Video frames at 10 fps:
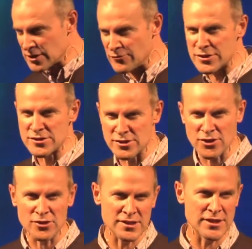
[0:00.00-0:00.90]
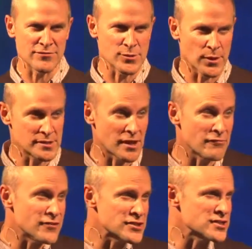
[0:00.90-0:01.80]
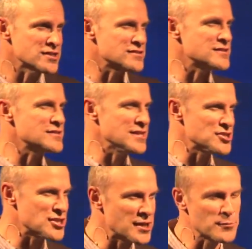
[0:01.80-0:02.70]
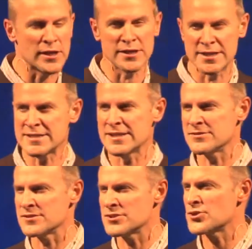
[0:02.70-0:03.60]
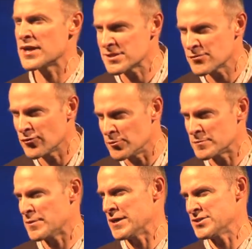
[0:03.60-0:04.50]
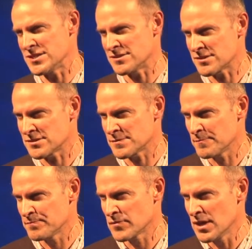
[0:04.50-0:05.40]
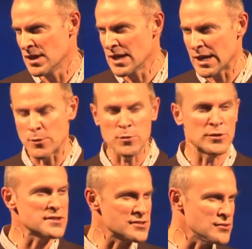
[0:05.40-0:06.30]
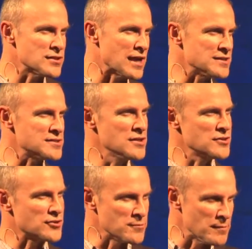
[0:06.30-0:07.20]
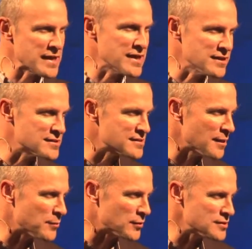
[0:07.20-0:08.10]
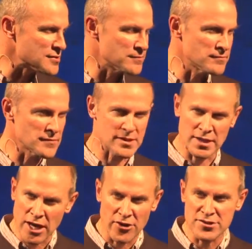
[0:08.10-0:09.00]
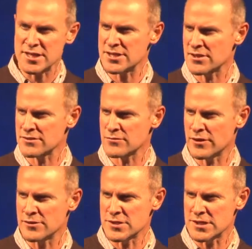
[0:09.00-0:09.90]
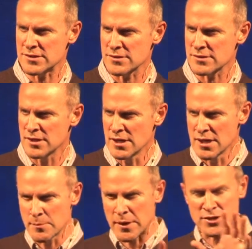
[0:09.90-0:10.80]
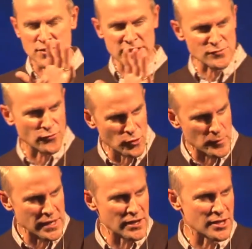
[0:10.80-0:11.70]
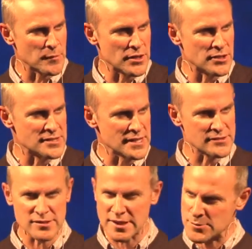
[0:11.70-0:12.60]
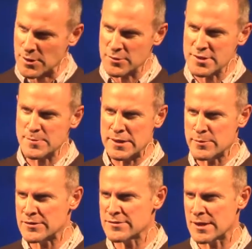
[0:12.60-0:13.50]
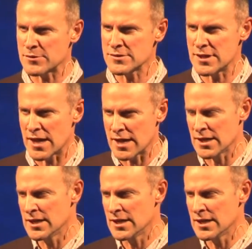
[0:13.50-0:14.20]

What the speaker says: the vision that God's given to us. Our vision is to see Shadwell and East London transformed by Jesus. And we want to do that through making disciples, it's encouraging each other to follow Jesus, by transforming our communities, and that's what I want to spend a bit of time on today,